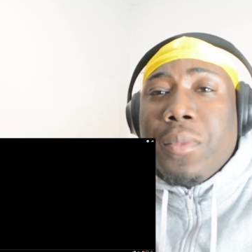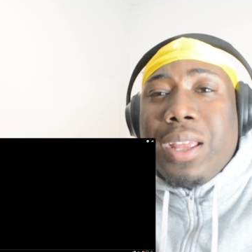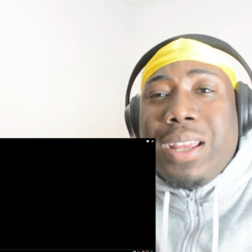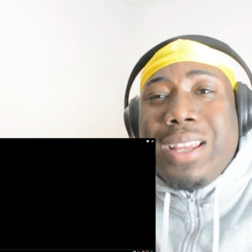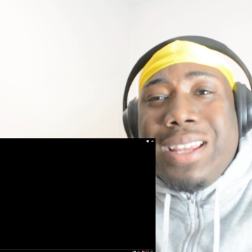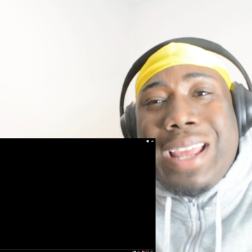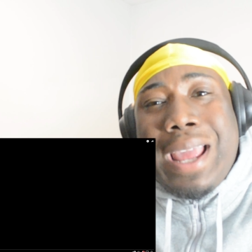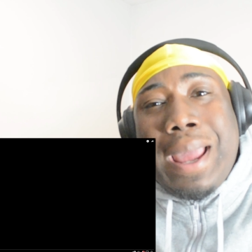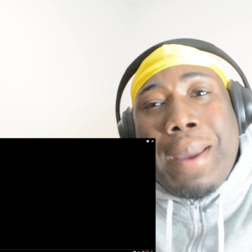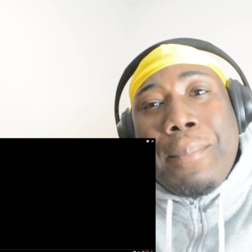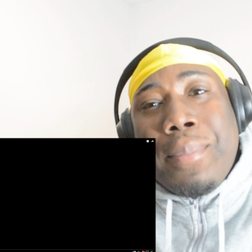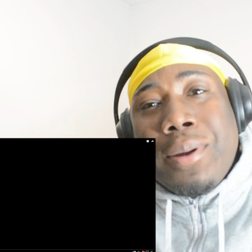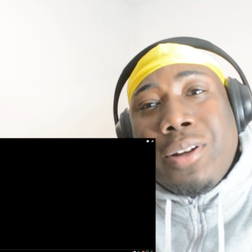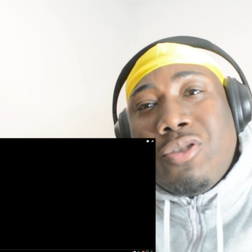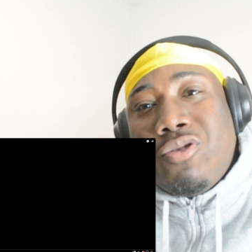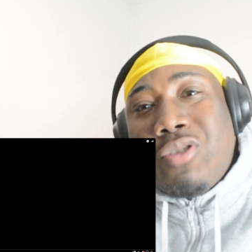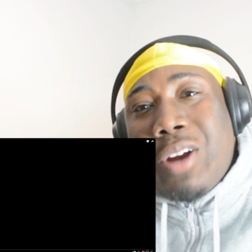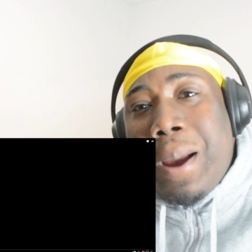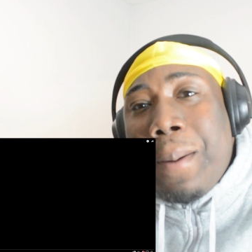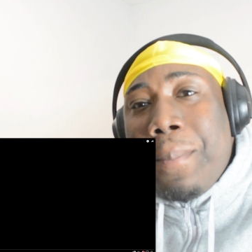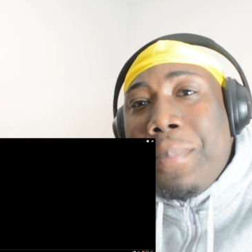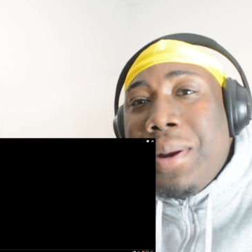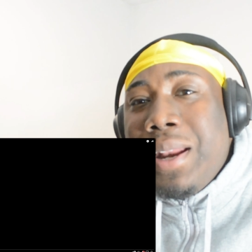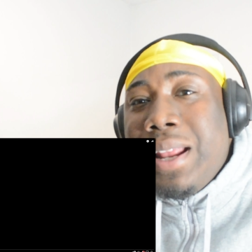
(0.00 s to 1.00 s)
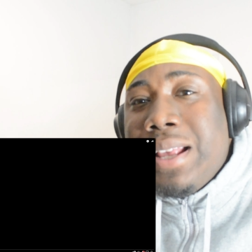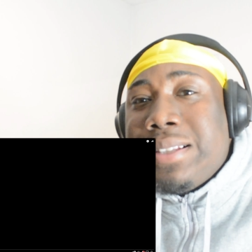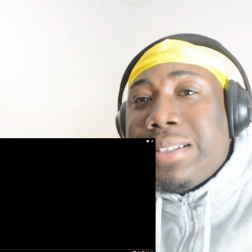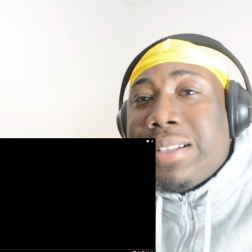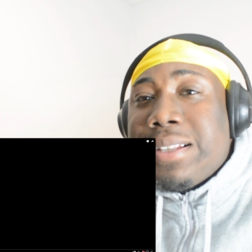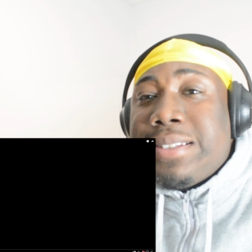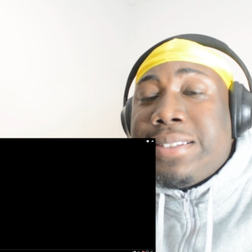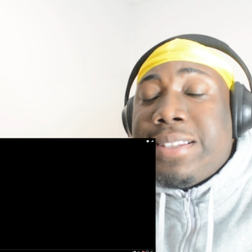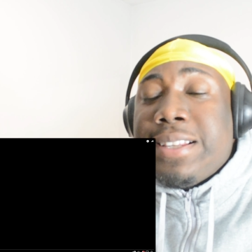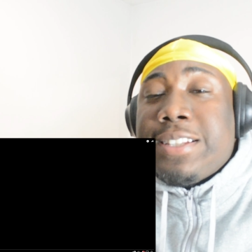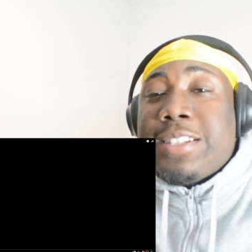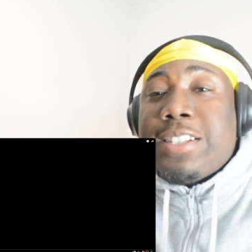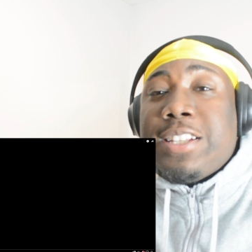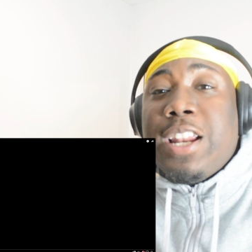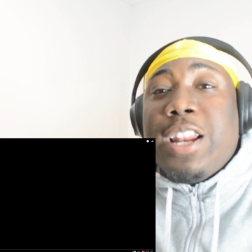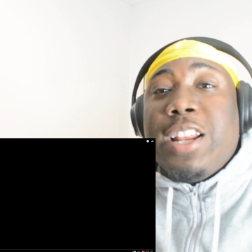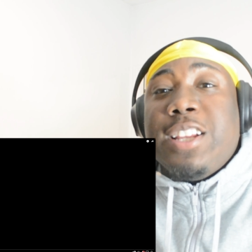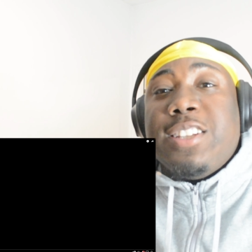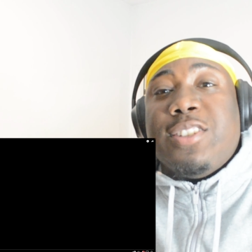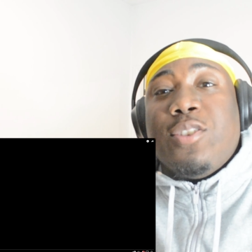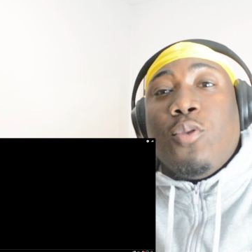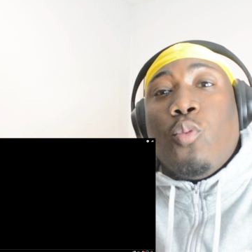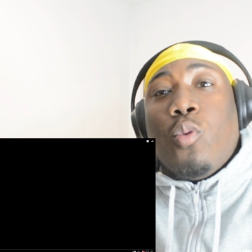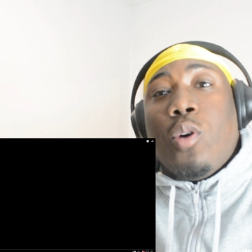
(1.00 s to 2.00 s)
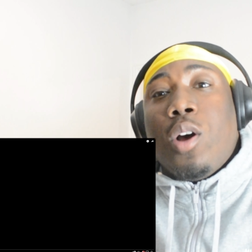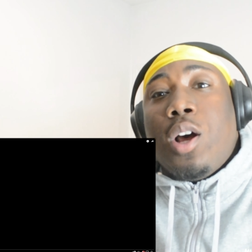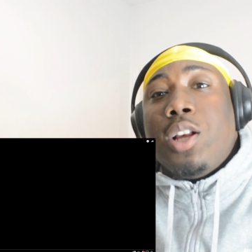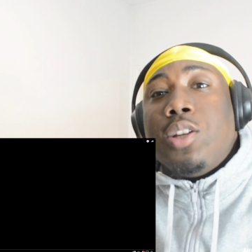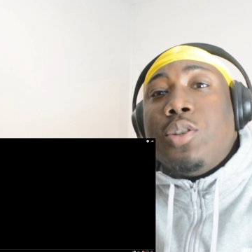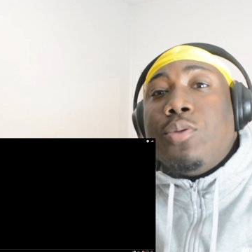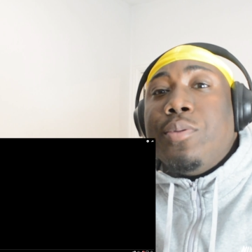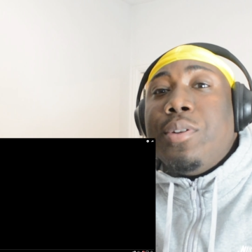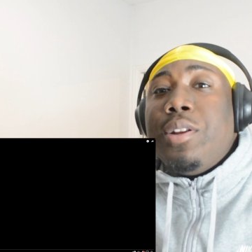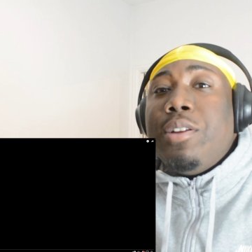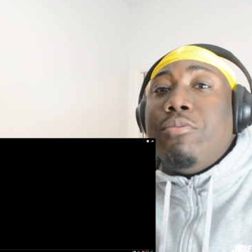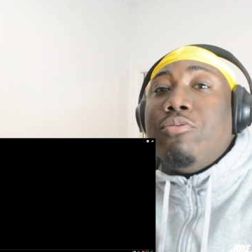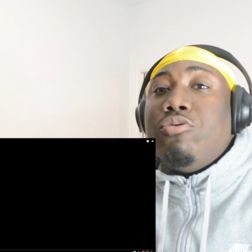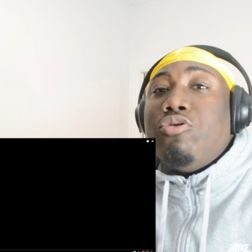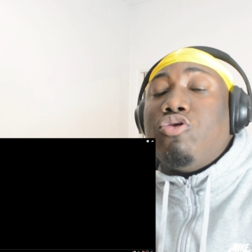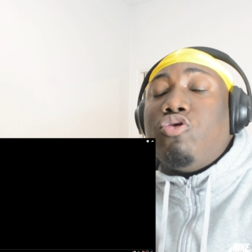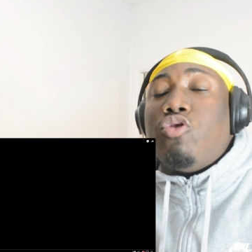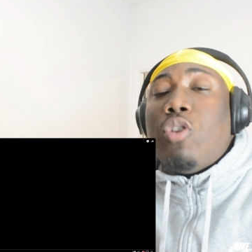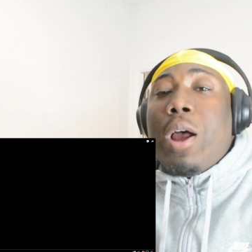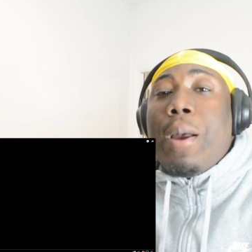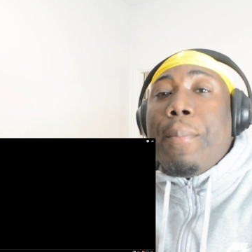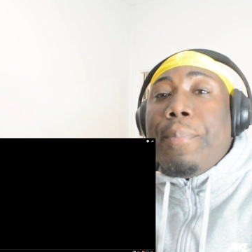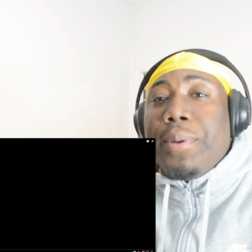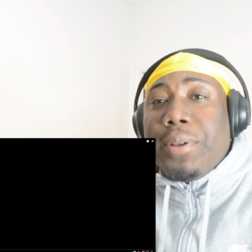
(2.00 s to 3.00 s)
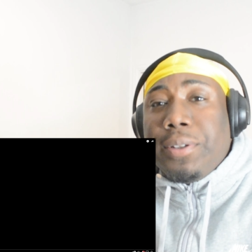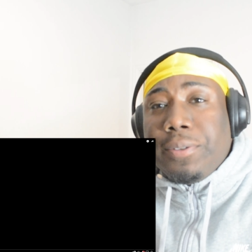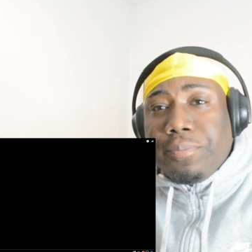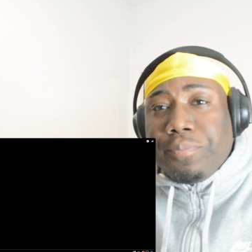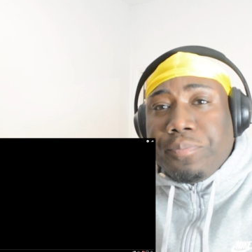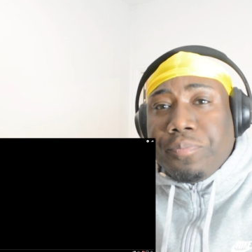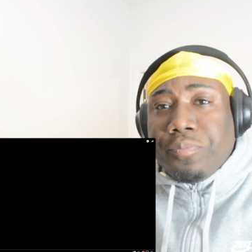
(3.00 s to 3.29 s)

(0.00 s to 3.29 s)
He ain't been dropping as consistent as he was when he was dropping.